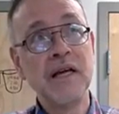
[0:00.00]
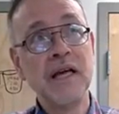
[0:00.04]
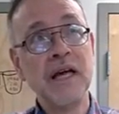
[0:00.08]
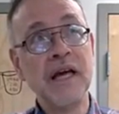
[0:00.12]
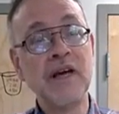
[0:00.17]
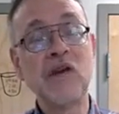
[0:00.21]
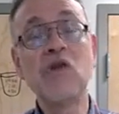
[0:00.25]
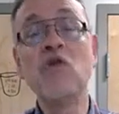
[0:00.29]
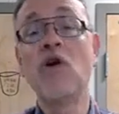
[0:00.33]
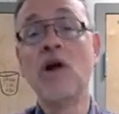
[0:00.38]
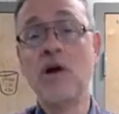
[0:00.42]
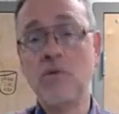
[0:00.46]

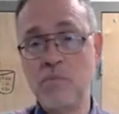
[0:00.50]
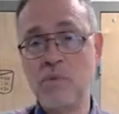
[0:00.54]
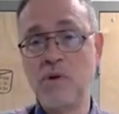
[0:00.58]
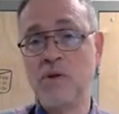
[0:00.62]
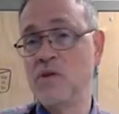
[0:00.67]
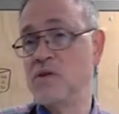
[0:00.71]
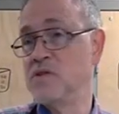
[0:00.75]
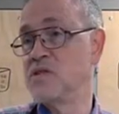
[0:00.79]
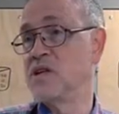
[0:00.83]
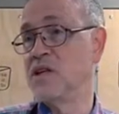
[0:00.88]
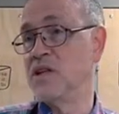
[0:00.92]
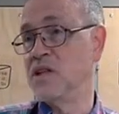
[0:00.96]
it
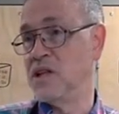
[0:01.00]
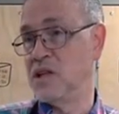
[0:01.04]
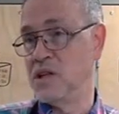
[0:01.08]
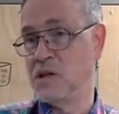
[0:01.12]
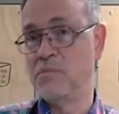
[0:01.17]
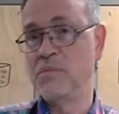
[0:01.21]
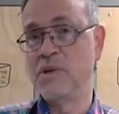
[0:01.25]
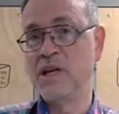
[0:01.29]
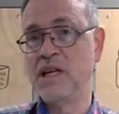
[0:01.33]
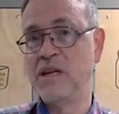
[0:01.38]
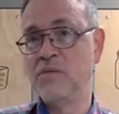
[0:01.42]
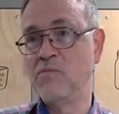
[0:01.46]
crumbles a
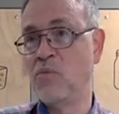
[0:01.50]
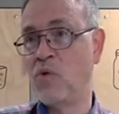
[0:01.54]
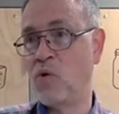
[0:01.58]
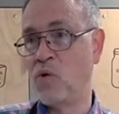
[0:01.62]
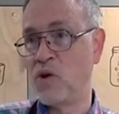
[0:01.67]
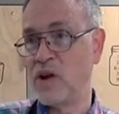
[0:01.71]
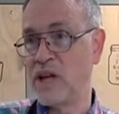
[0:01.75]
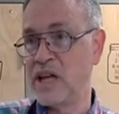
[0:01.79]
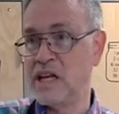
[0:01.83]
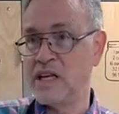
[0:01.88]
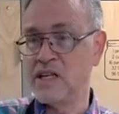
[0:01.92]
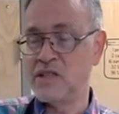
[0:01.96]
little bit
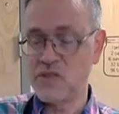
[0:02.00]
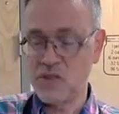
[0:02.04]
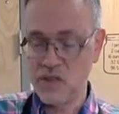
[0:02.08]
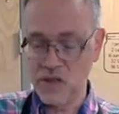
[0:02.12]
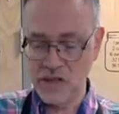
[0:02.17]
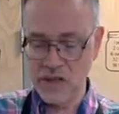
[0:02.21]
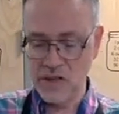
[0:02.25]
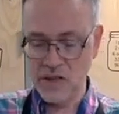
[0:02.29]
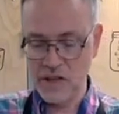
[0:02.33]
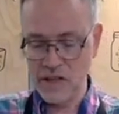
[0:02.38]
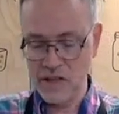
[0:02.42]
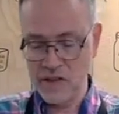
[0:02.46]
more
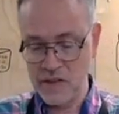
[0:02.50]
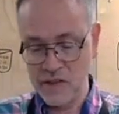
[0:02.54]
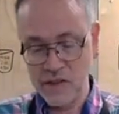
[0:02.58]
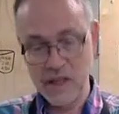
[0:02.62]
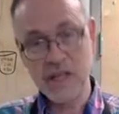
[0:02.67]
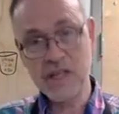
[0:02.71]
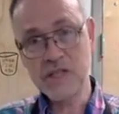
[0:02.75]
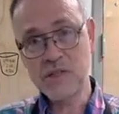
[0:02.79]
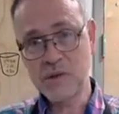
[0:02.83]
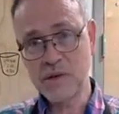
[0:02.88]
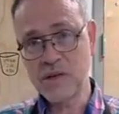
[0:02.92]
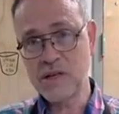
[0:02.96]
easily than
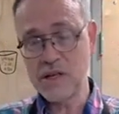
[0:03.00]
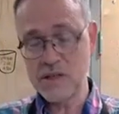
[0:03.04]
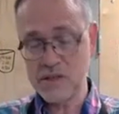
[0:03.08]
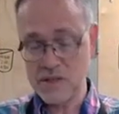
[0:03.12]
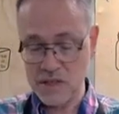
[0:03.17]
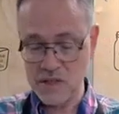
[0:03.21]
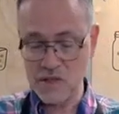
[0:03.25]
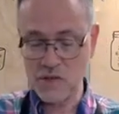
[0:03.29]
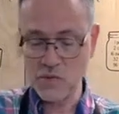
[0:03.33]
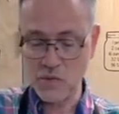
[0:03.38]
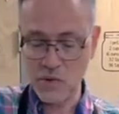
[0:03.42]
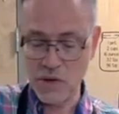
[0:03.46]
this, because
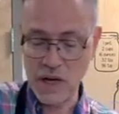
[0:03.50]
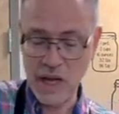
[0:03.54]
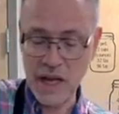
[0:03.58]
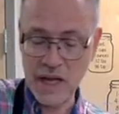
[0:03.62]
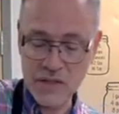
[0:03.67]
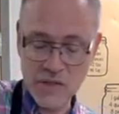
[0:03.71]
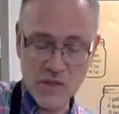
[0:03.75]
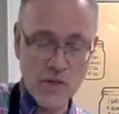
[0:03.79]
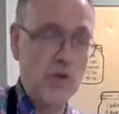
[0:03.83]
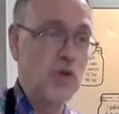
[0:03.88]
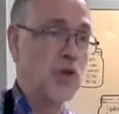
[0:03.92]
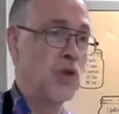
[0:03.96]
this one
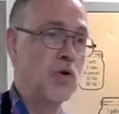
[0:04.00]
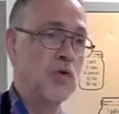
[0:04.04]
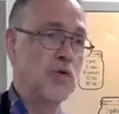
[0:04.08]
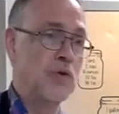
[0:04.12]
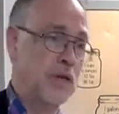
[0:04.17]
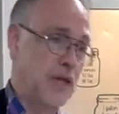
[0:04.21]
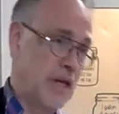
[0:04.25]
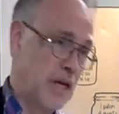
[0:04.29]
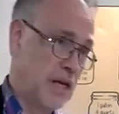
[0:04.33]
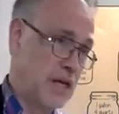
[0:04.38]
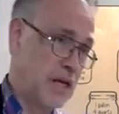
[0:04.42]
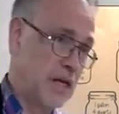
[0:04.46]
has
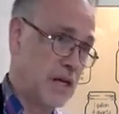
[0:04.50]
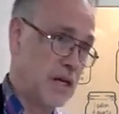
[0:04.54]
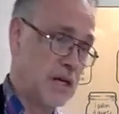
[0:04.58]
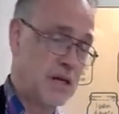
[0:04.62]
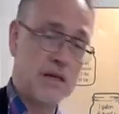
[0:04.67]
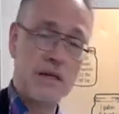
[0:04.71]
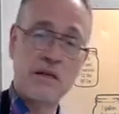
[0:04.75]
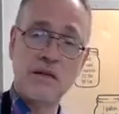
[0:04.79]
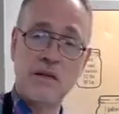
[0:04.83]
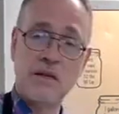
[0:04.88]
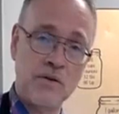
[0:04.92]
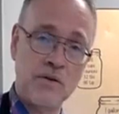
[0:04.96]
gluten in it,
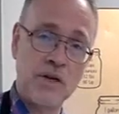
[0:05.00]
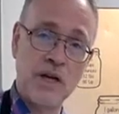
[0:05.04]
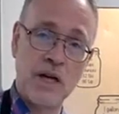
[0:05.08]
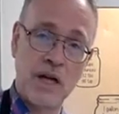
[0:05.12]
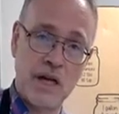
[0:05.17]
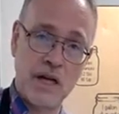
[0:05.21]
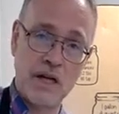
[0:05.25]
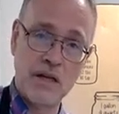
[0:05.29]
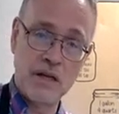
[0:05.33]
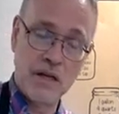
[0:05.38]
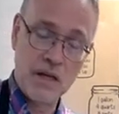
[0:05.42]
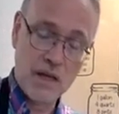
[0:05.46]

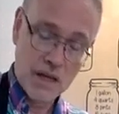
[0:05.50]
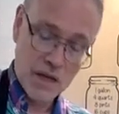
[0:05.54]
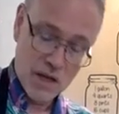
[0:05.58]
okay?